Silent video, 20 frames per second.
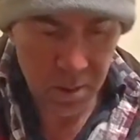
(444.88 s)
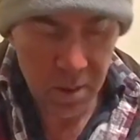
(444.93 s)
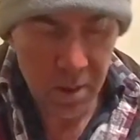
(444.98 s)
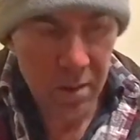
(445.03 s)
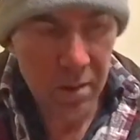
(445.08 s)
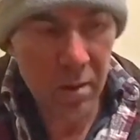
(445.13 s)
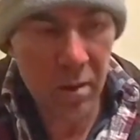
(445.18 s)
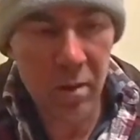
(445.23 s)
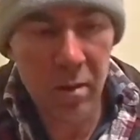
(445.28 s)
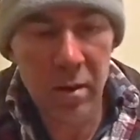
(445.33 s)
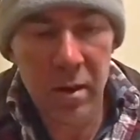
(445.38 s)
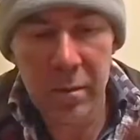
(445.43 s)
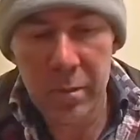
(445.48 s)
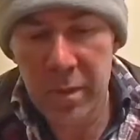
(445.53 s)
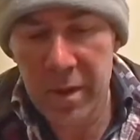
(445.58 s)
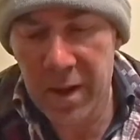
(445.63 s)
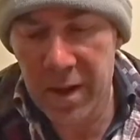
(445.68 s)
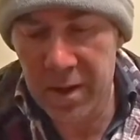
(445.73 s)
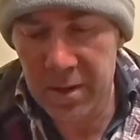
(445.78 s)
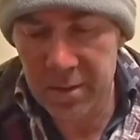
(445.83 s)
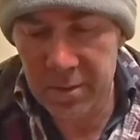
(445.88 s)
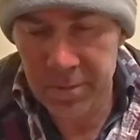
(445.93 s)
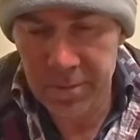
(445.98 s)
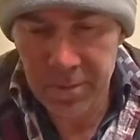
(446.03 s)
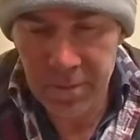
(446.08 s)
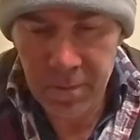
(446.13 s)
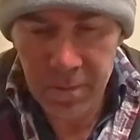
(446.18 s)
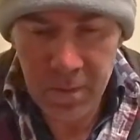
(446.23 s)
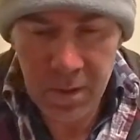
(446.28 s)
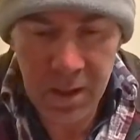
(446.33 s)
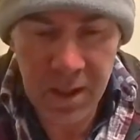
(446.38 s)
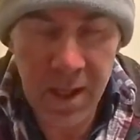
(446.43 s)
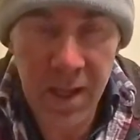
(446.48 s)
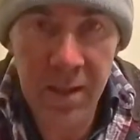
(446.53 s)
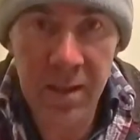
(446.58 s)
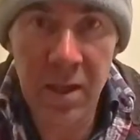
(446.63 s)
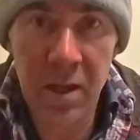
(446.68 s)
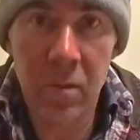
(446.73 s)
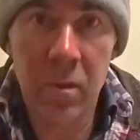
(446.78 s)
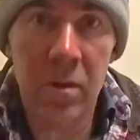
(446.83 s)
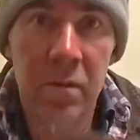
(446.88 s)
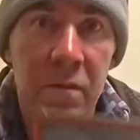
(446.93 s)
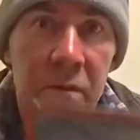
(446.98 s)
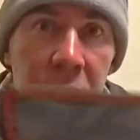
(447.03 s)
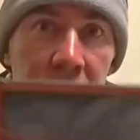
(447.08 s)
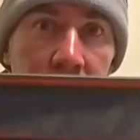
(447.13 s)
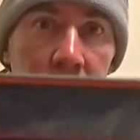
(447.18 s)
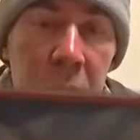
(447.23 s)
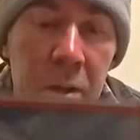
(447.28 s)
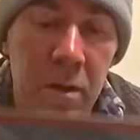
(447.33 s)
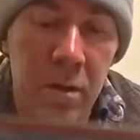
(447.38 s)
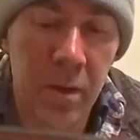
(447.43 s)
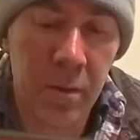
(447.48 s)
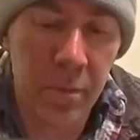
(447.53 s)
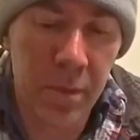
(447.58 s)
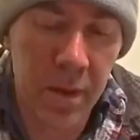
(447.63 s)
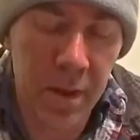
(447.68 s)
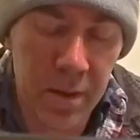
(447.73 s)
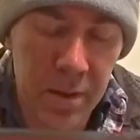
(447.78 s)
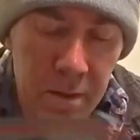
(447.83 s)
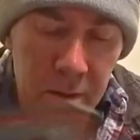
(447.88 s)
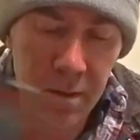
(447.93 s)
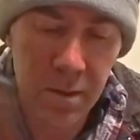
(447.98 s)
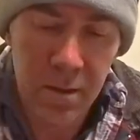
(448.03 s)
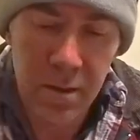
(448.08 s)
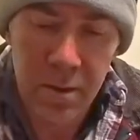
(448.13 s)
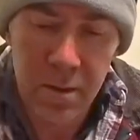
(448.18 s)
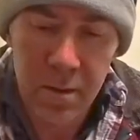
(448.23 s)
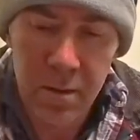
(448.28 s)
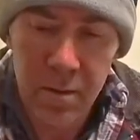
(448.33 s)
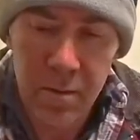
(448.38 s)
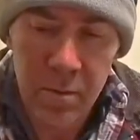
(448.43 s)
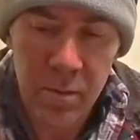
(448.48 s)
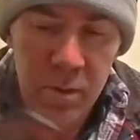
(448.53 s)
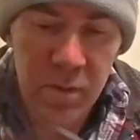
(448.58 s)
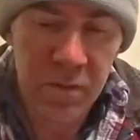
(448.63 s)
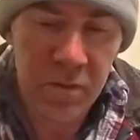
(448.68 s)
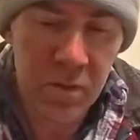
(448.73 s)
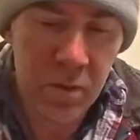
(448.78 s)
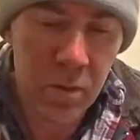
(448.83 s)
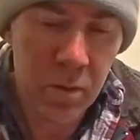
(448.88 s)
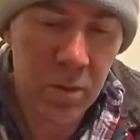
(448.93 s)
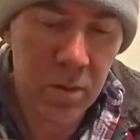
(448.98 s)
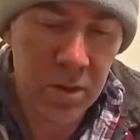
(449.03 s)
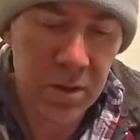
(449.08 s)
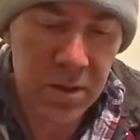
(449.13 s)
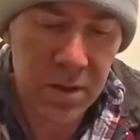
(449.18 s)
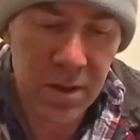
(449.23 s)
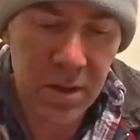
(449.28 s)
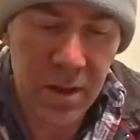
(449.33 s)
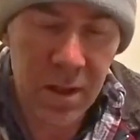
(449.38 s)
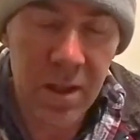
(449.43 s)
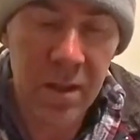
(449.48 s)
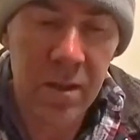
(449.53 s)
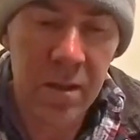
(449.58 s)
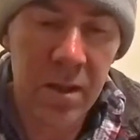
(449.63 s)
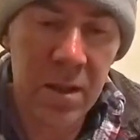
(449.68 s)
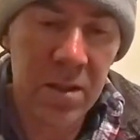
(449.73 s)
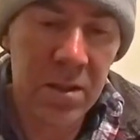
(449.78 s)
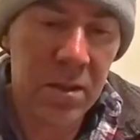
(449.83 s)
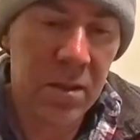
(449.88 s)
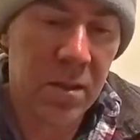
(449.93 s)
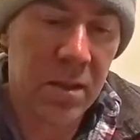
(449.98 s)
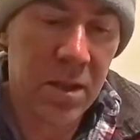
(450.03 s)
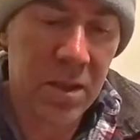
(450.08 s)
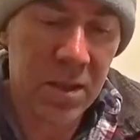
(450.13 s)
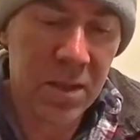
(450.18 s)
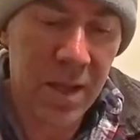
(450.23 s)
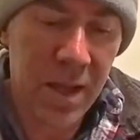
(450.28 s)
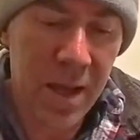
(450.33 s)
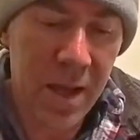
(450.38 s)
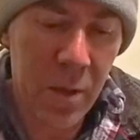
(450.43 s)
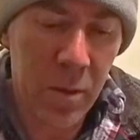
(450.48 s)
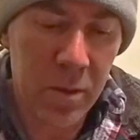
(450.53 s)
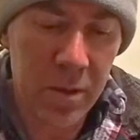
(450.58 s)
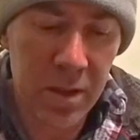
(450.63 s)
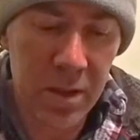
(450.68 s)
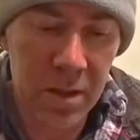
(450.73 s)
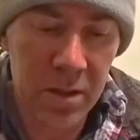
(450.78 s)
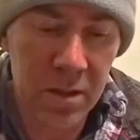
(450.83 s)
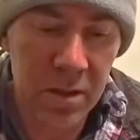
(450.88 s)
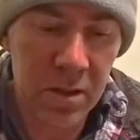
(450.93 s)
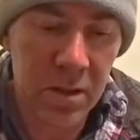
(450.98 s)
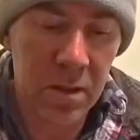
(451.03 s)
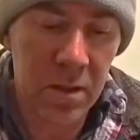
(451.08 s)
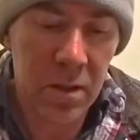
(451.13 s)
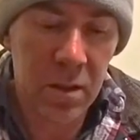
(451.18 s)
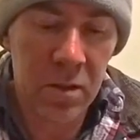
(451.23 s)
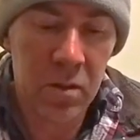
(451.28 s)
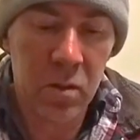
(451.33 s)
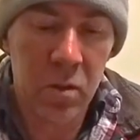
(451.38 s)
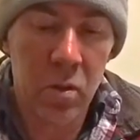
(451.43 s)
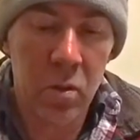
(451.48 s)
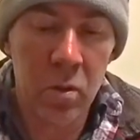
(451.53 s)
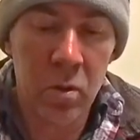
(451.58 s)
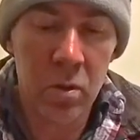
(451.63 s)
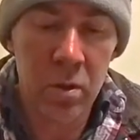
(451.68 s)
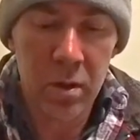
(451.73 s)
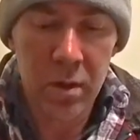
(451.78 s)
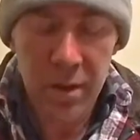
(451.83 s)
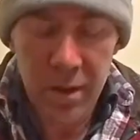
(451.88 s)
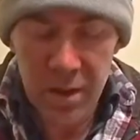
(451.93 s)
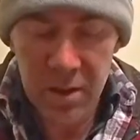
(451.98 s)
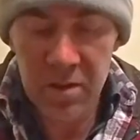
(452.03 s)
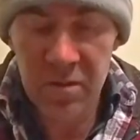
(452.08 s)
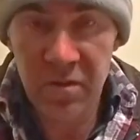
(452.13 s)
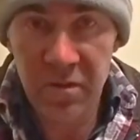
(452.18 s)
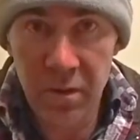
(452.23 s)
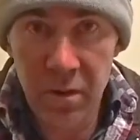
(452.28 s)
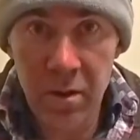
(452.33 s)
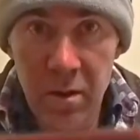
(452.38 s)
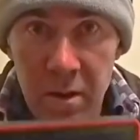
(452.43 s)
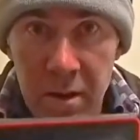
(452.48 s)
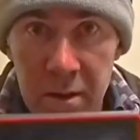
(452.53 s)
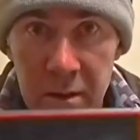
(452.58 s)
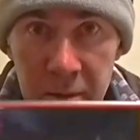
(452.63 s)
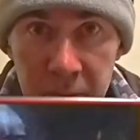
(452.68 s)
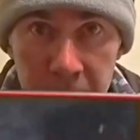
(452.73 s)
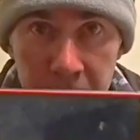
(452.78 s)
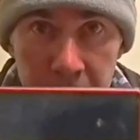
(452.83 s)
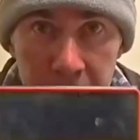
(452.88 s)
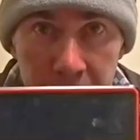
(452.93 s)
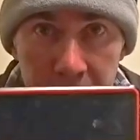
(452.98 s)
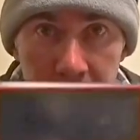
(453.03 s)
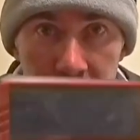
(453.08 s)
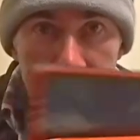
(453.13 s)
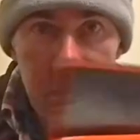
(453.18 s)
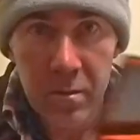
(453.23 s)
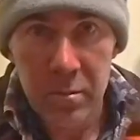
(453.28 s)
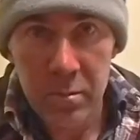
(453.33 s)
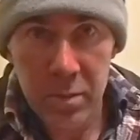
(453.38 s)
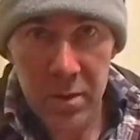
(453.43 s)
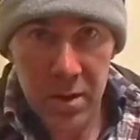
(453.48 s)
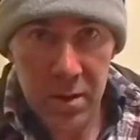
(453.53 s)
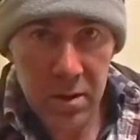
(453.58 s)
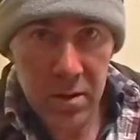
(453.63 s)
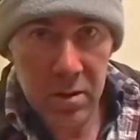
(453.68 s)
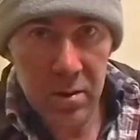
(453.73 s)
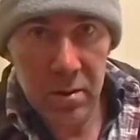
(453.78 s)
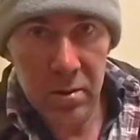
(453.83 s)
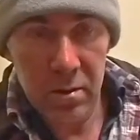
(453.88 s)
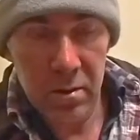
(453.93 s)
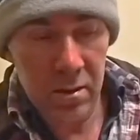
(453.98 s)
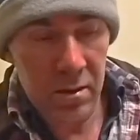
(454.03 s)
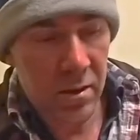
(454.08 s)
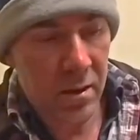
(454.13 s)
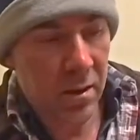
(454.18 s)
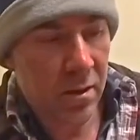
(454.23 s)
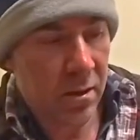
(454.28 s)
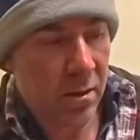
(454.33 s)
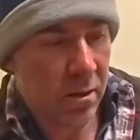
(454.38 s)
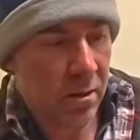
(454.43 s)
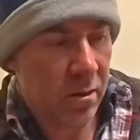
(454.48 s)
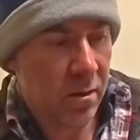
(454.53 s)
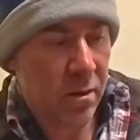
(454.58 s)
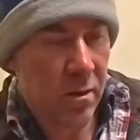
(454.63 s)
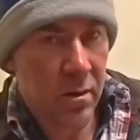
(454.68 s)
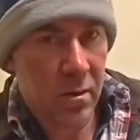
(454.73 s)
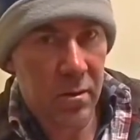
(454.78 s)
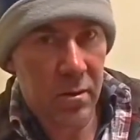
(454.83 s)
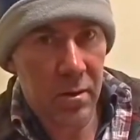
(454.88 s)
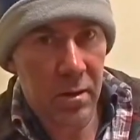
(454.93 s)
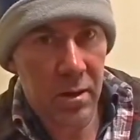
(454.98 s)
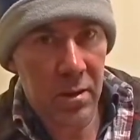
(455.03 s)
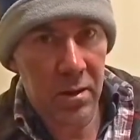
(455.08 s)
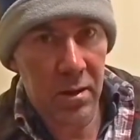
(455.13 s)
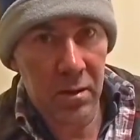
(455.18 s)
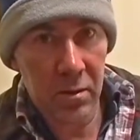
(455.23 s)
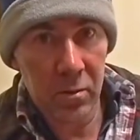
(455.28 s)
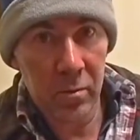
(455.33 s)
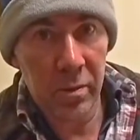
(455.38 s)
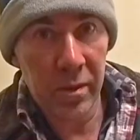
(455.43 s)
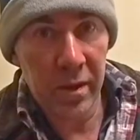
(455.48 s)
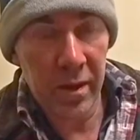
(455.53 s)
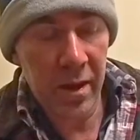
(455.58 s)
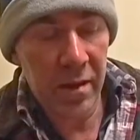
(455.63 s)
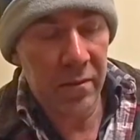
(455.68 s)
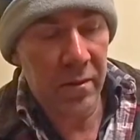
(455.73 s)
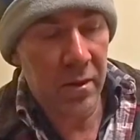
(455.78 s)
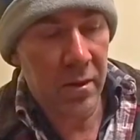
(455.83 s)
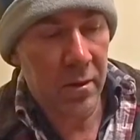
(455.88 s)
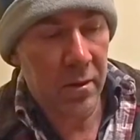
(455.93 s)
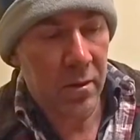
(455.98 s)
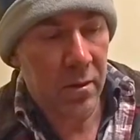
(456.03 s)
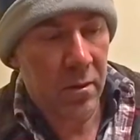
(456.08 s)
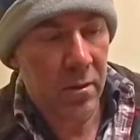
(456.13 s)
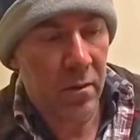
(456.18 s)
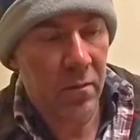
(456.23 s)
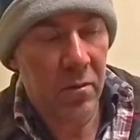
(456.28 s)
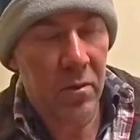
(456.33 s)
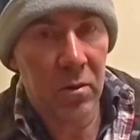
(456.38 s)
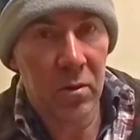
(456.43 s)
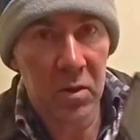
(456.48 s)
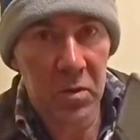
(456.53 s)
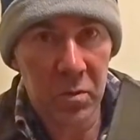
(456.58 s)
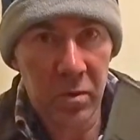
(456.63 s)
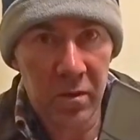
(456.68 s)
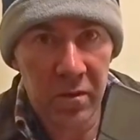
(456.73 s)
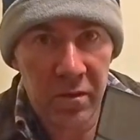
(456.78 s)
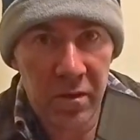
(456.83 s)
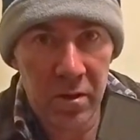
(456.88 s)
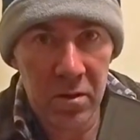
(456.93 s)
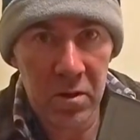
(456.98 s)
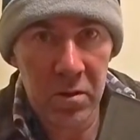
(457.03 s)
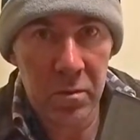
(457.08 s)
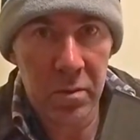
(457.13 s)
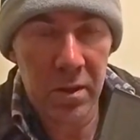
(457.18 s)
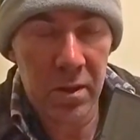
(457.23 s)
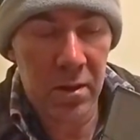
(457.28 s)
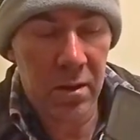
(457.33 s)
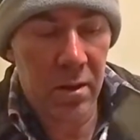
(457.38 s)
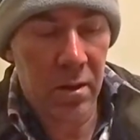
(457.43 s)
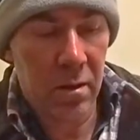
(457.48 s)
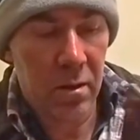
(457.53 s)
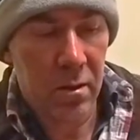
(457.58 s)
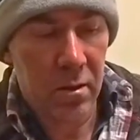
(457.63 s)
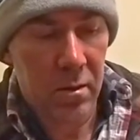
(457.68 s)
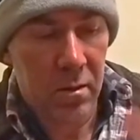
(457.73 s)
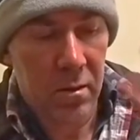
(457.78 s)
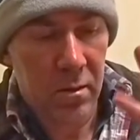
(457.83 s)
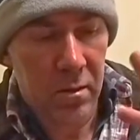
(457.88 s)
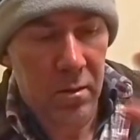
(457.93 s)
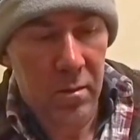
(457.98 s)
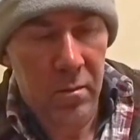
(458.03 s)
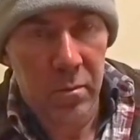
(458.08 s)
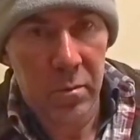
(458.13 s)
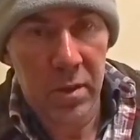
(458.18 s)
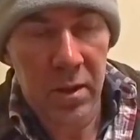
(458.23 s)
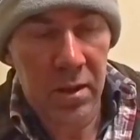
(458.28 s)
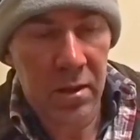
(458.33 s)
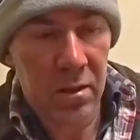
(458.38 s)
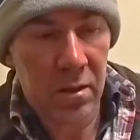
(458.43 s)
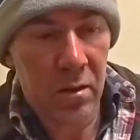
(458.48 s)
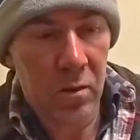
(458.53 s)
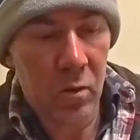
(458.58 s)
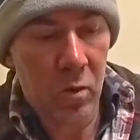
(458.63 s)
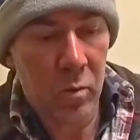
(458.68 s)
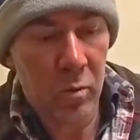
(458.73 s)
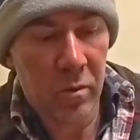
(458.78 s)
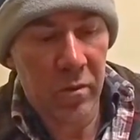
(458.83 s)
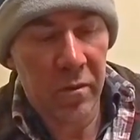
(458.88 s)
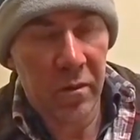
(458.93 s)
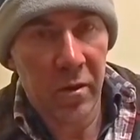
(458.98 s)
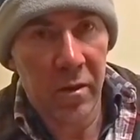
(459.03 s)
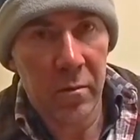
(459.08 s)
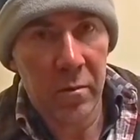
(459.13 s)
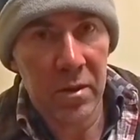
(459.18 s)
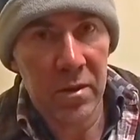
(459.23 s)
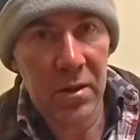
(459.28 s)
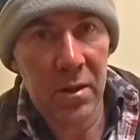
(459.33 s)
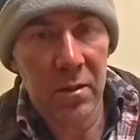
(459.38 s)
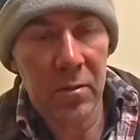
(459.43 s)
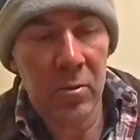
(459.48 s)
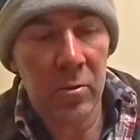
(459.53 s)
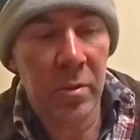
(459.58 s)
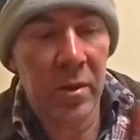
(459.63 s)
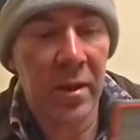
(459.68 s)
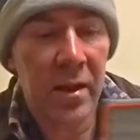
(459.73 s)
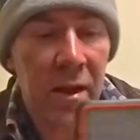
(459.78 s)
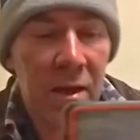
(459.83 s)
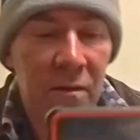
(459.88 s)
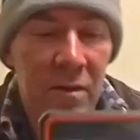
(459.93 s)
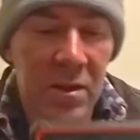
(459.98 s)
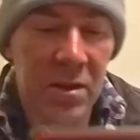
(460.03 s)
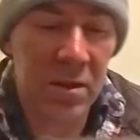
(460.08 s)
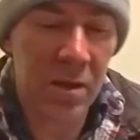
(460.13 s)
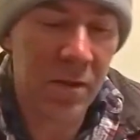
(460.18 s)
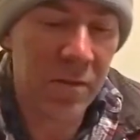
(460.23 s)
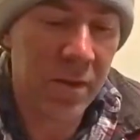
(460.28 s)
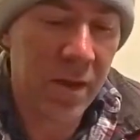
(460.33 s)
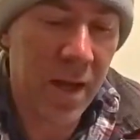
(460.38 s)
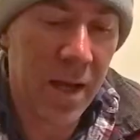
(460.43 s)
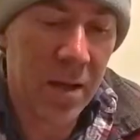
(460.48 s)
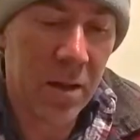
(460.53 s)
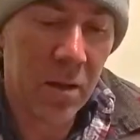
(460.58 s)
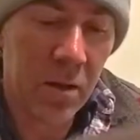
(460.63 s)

The iPad, you can get one for a big iPad, but of course, this how it is all, it's fine, but it's a little bit heavy. Of course, my phone's bigger than a normal phone, but it's a little bit heavy. So if you had an